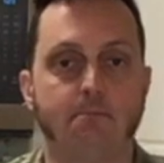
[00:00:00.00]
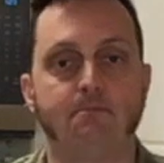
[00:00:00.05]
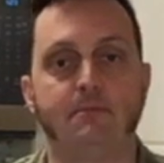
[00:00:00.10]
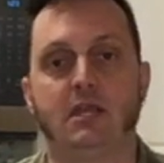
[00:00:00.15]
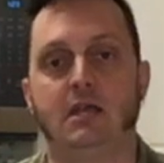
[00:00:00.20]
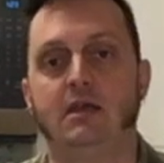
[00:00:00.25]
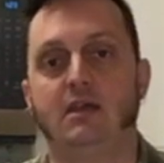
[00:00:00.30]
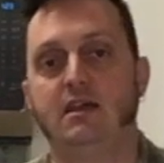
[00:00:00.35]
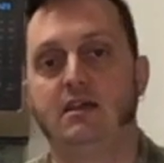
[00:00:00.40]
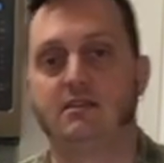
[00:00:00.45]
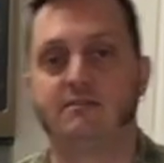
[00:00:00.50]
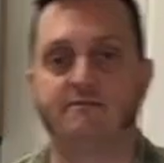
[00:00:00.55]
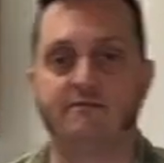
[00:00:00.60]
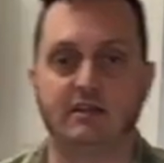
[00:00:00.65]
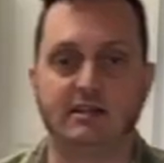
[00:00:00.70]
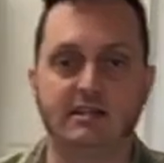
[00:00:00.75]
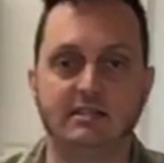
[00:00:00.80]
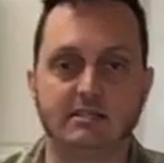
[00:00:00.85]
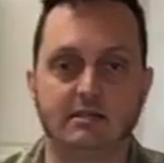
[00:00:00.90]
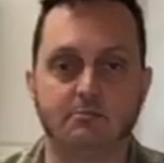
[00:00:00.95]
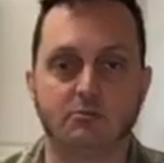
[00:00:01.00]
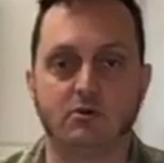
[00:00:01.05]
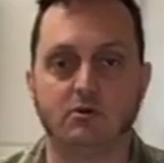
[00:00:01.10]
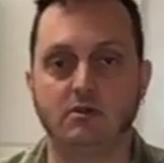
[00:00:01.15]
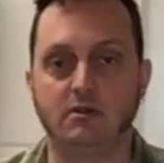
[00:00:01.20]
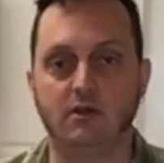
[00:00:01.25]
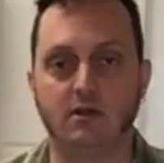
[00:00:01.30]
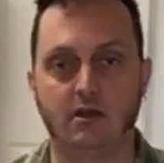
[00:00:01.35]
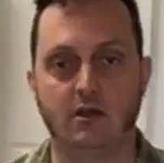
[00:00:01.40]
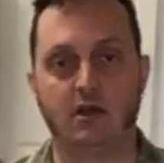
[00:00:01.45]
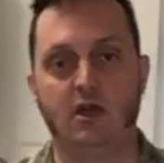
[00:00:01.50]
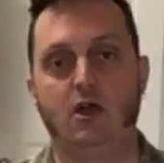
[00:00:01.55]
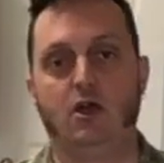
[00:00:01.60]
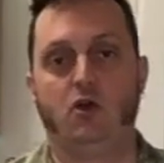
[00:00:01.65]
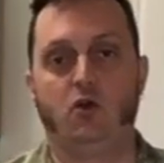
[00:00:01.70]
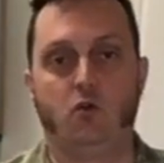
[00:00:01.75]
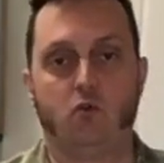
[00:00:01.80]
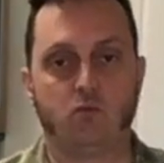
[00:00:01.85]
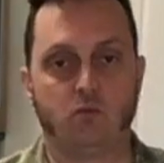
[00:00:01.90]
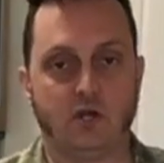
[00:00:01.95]
fresh pasta. Very
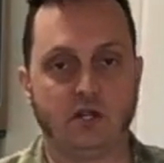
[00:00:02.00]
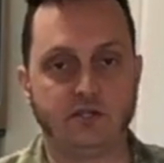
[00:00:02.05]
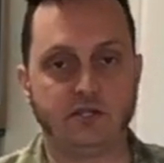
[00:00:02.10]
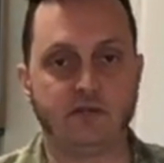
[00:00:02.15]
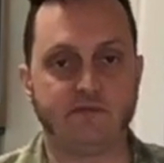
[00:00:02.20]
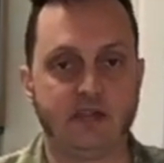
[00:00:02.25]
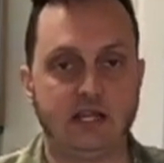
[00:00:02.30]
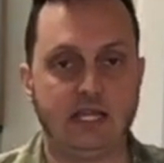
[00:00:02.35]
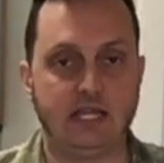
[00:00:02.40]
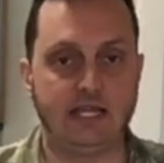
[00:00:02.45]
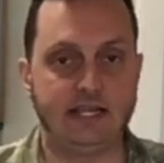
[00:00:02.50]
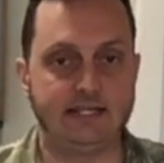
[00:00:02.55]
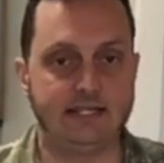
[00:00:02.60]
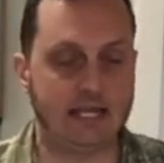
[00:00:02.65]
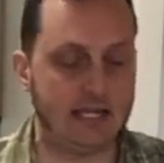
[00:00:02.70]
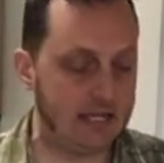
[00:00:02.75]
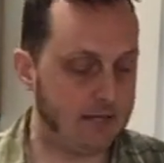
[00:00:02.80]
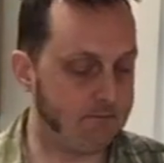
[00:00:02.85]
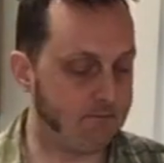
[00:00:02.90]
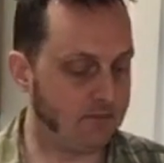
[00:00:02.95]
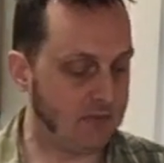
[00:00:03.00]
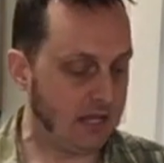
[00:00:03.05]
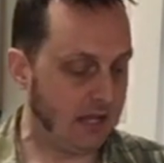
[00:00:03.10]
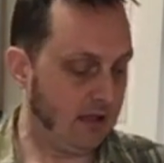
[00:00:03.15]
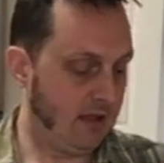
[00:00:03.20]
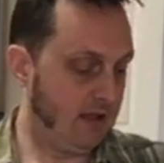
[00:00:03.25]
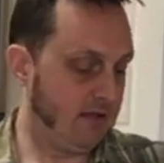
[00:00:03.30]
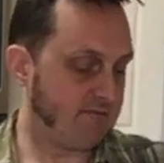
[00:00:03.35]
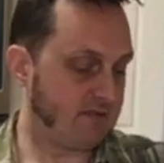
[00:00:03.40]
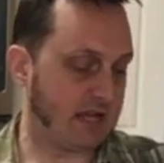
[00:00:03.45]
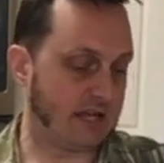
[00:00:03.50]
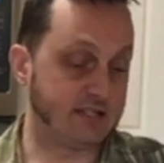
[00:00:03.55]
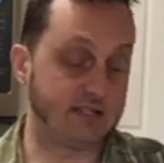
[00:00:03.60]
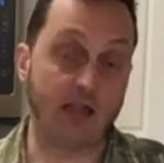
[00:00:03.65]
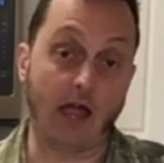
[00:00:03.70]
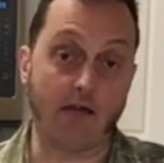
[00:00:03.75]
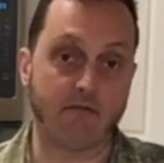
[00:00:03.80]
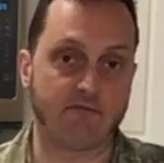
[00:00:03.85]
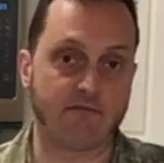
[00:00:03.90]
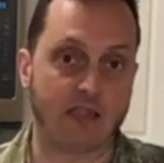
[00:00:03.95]
simple, relatively easy. Got
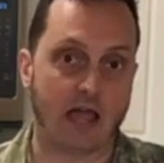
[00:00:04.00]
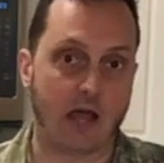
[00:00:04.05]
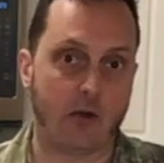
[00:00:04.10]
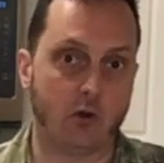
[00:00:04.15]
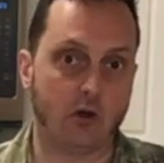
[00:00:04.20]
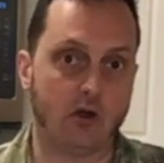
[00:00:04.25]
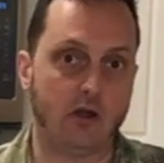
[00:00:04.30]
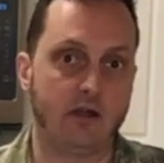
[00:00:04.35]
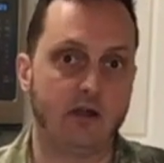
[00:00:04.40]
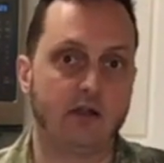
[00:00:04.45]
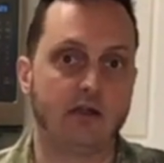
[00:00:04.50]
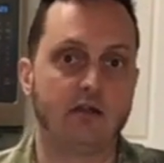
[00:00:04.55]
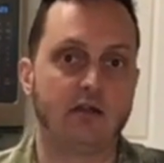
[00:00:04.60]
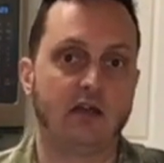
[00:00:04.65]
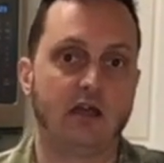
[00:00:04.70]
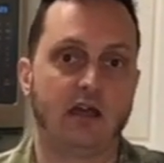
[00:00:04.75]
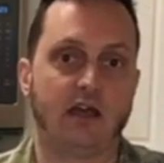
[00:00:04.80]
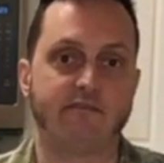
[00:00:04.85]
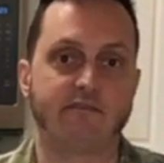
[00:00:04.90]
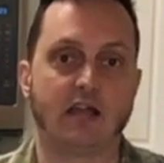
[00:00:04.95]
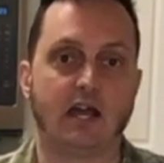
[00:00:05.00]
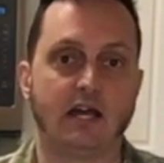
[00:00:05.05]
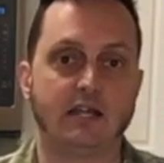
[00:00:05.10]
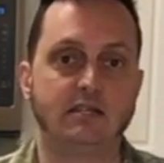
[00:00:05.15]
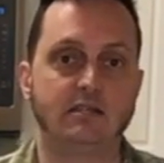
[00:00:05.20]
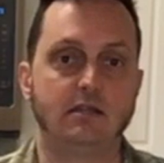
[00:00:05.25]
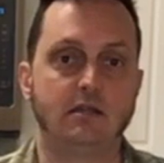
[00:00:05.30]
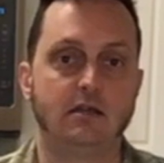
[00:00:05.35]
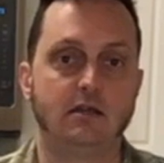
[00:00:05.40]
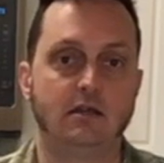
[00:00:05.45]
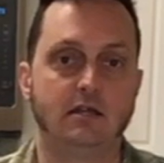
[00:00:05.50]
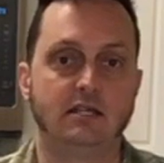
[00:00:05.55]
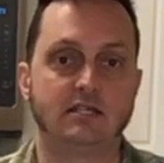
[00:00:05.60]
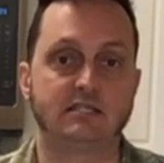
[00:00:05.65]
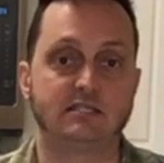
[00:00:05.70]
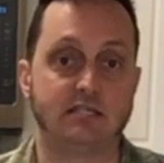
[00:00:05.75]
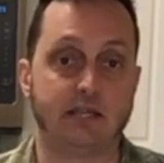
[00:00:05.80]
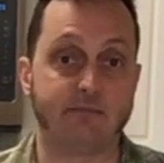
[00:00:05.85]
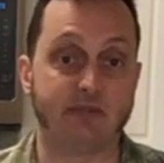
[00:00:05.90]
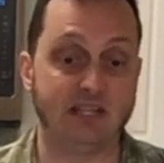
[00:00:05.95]
flour, got semolina
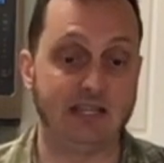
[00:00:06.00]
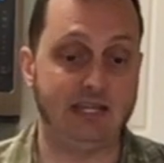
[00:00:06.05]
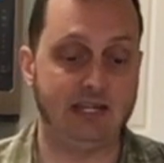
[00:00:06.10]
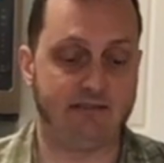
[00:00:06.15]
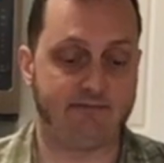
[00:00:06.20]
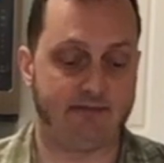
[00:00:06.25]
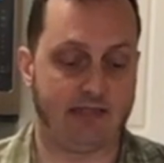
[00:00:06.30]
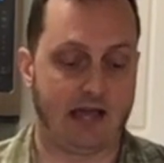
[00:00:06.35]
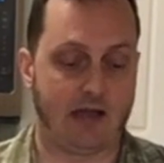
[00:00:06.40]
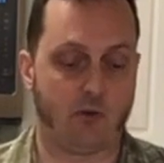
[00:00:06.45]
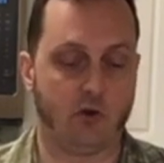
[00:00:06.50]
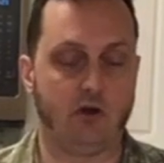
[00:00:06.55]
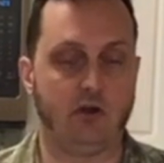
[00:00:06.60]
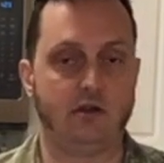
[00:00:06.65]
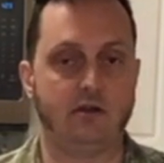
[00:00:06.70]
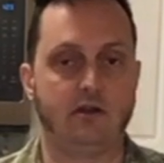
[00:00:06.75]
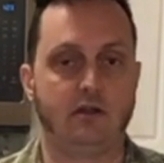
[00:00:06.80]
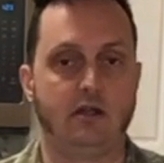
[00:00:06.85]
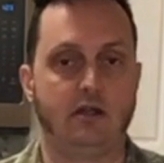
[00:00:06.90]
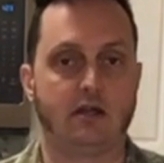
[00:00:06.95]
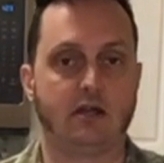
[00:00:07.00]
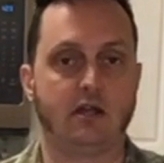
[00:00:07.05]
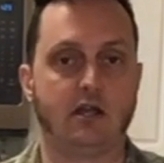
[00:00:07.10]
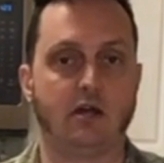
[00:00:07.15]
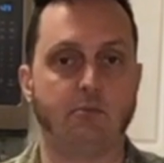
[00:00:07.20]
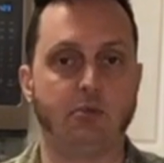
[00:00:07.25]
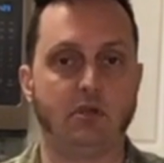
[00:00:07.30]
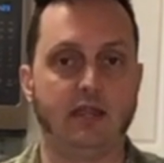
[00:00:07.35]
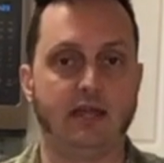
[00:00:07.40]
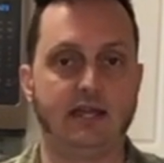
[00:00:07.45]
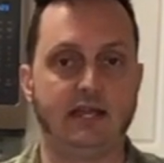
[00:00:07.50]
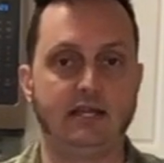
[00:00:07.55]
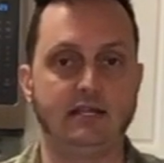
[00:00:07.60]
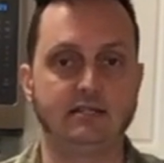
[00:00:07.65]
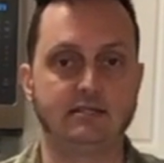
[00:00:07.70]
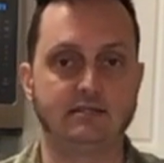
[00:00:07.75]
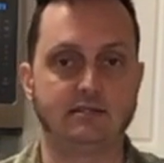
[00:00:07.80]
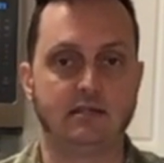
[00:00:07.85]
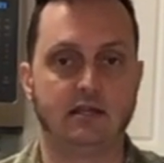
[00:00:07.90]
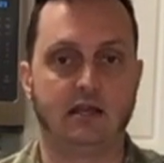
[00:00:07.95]
flour, a couple
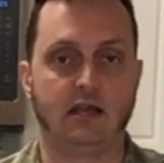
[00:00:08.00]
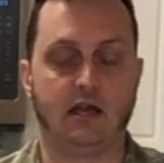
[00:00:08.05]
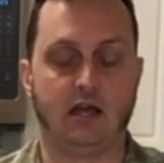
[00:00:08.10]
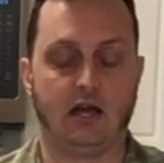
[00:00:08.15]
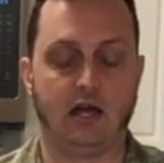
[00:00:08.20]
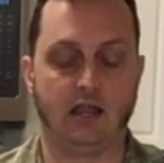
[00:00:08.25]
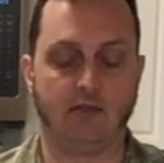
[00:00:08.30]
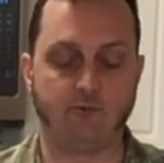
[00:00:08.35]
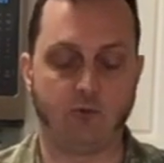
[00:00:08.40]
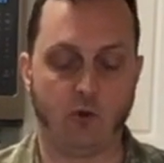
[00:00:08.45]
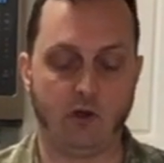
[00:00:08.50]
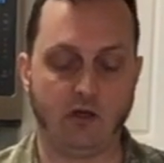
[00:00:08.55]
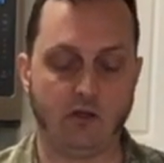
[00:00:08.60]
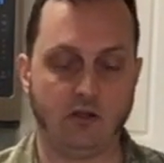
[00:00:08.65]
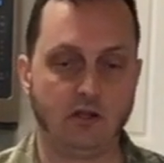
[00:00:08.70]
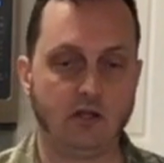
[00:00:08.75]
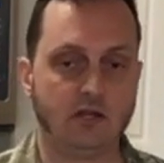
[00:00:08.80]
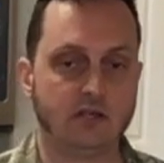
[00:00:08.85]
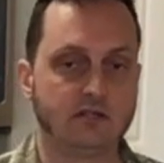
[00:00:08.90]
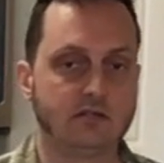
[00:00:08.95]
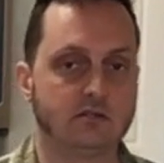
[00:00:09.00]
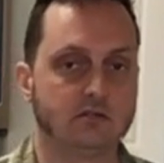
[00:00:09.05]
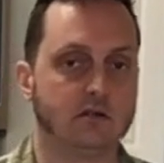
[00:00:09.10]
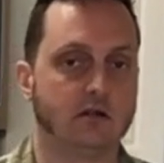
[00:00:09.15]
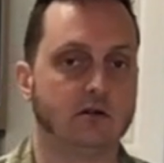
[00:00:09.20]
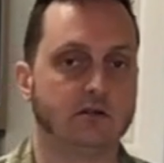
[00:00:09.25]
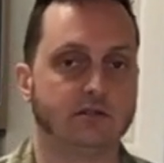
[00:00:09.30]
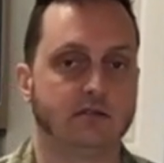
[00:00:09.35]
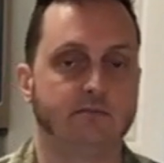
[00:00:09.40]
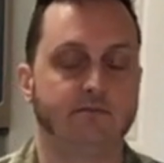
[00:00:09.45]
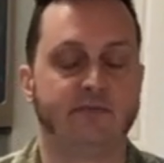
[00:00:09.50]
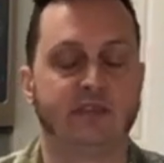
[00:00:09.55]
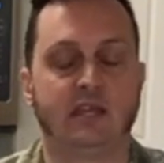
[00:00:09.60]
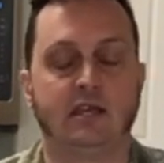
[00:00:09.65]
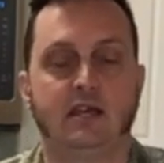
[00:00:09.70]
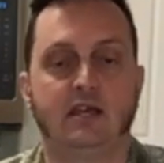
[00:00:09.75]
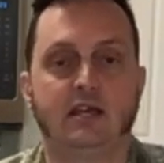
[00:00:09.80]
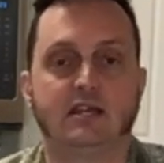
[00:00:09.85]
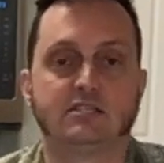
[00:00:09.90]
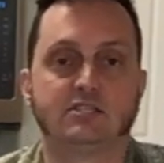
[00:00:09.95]
eggs, olive oil, salt.
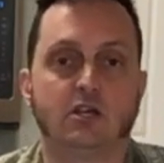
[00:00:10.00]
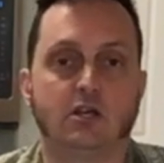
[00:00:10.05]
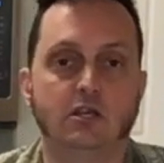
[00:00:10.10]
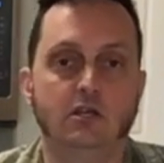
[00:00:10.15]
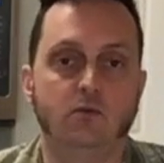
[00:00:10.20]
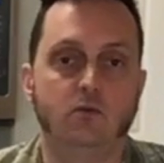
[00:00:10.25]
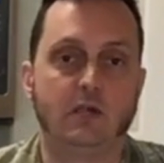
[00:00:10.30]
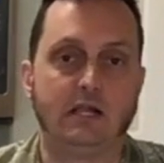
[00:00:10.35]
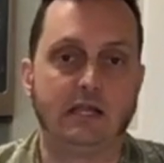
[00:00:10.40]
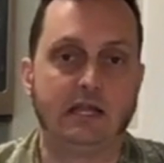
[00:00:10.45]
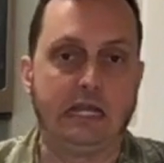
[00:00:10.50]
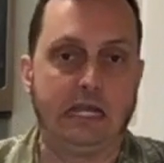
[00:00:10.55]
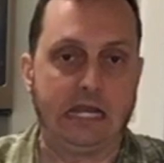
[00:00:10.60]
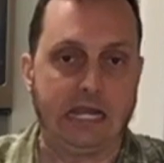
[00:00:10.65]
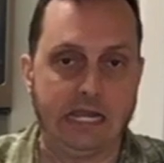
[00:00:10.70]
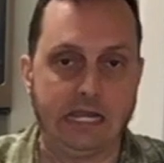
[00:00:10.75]
That's all you really need.